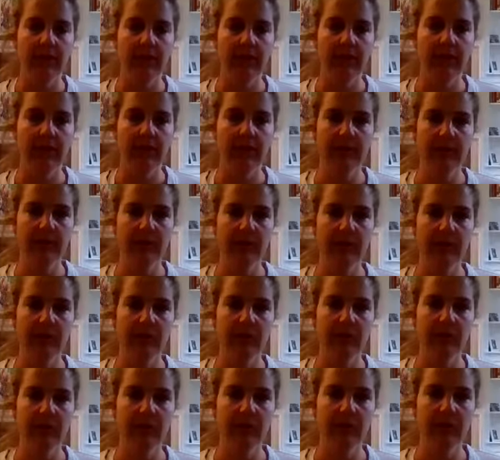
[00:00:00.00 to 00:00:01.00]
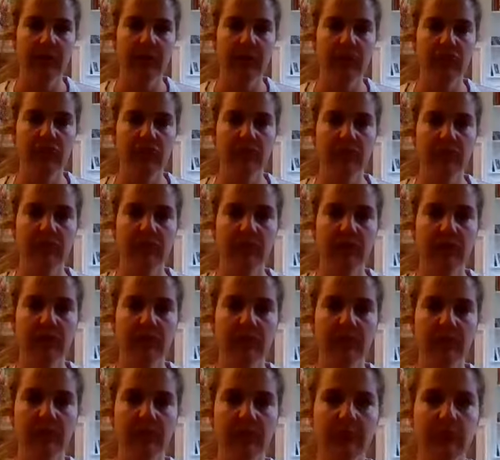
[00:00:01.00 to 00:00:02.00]
Inhale, reach the
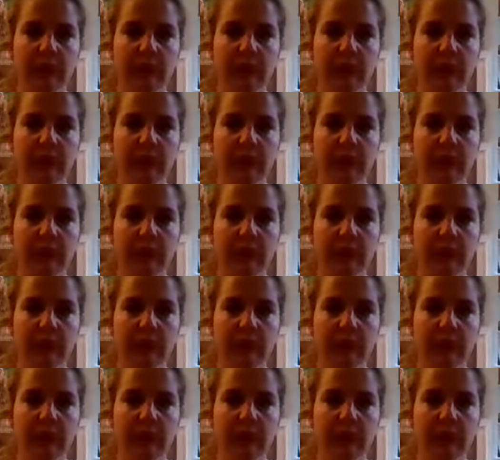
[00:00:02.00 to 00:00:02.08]
arms